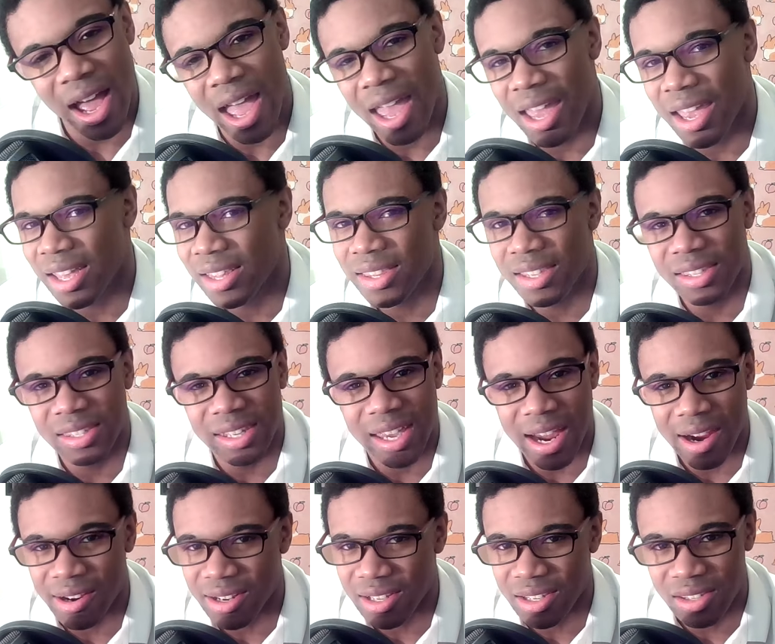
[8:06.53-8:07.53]
I hate this
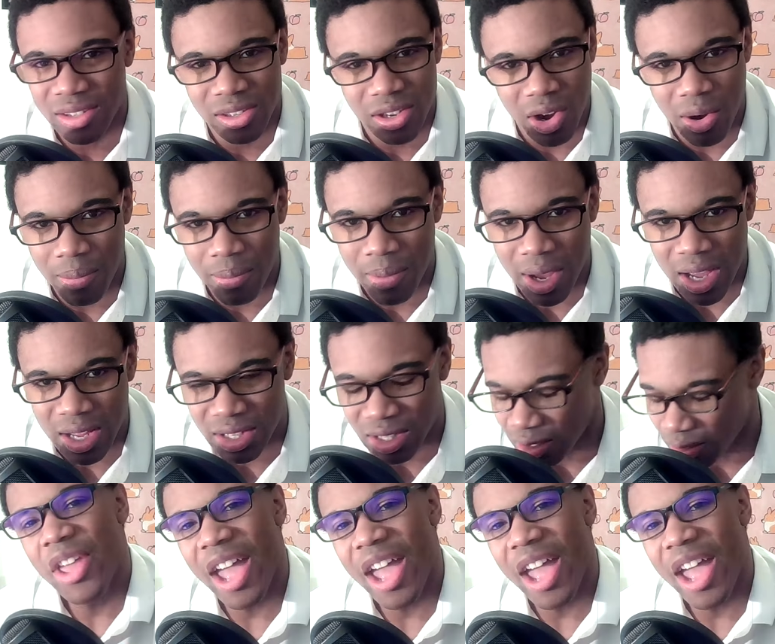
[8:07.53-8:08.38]
era so much.